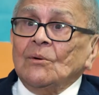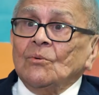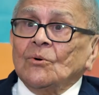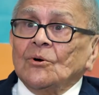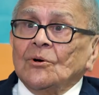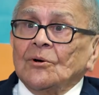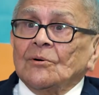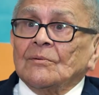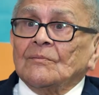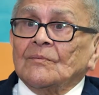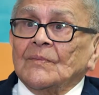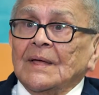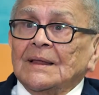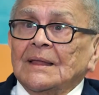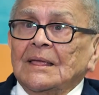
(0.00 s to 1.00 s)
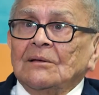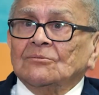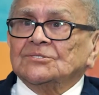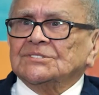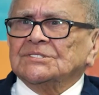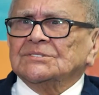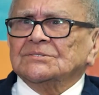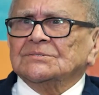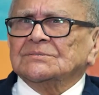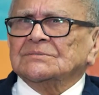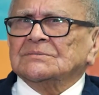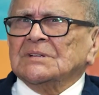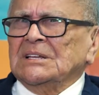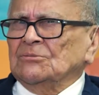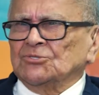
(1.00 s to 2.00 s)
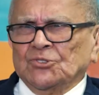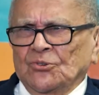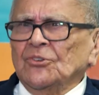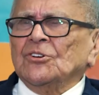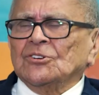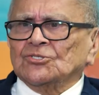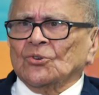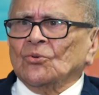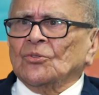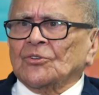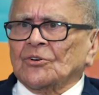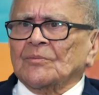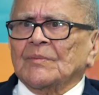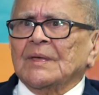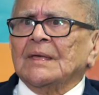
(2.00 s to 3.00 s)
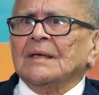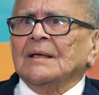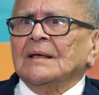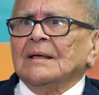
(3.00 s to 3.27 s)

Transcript: was 2 years older than me,